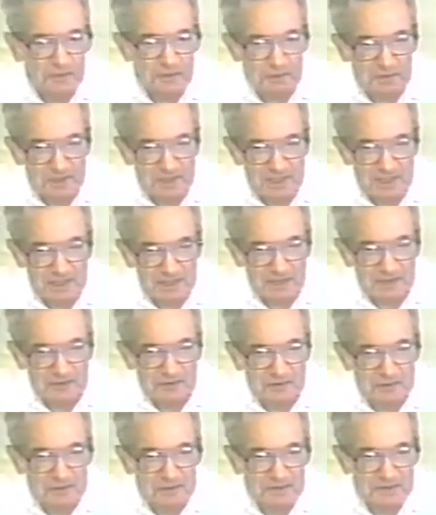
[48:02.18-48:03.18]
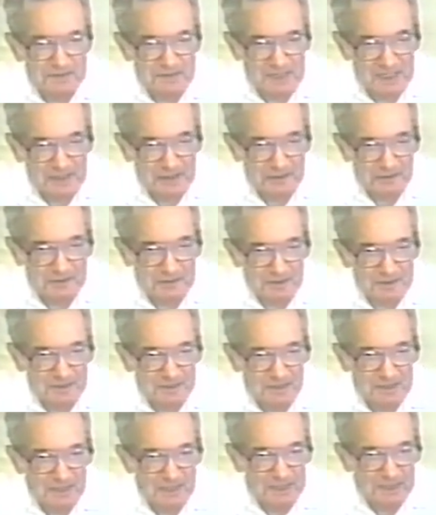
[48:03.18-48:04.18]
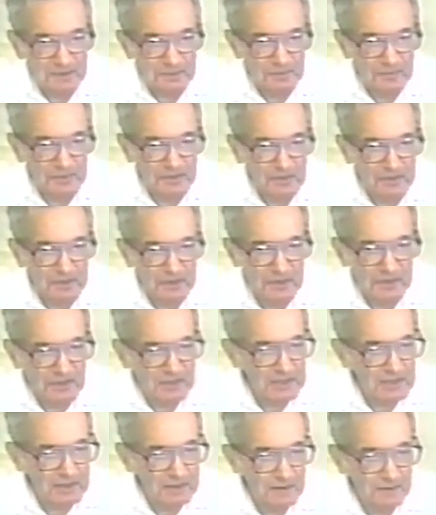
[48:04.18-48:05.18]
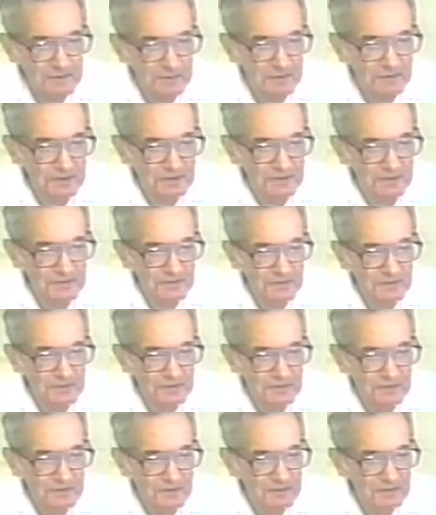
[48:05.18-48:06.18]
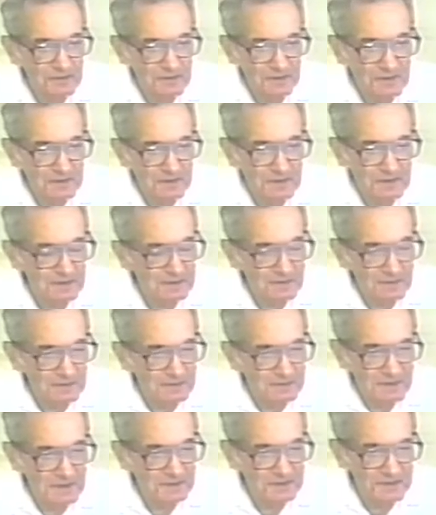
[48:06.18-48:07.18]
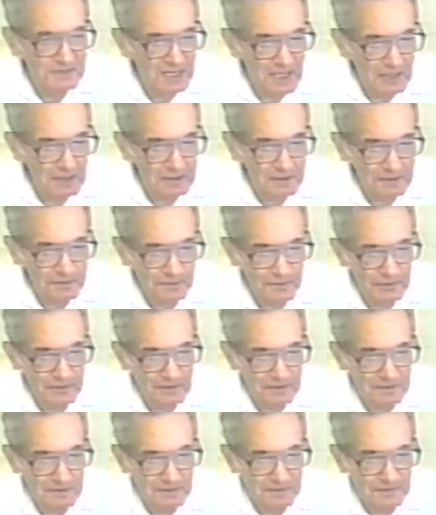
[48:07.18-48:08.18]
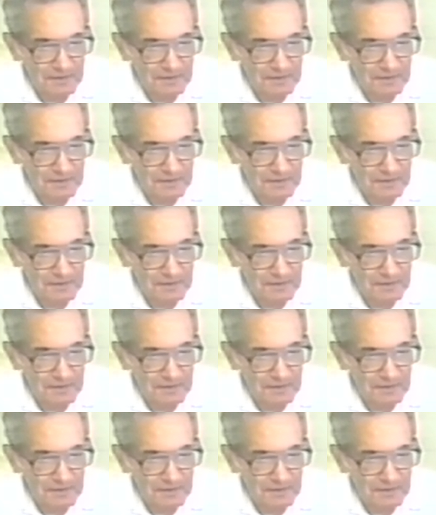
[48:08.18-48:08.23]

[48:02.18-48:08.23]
We were getting units out, but the yield was intolerable.